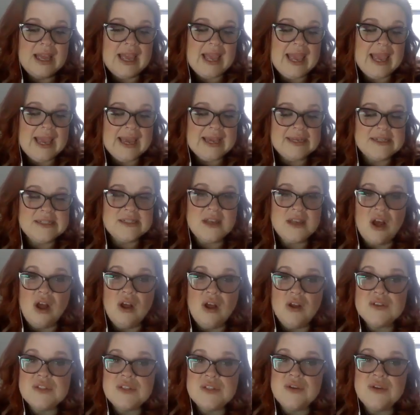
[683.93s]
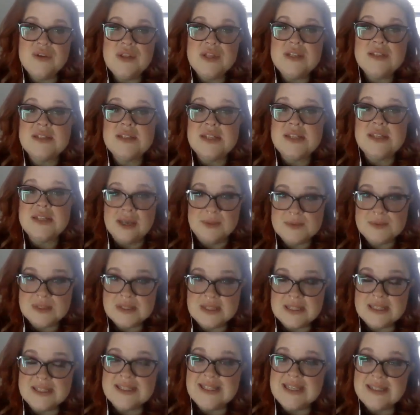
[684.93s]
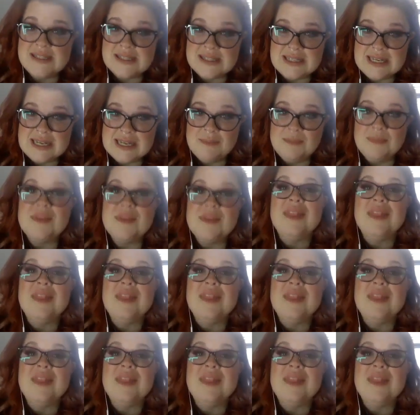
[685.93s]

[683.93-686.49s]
and also the SNPs, the C-SNP,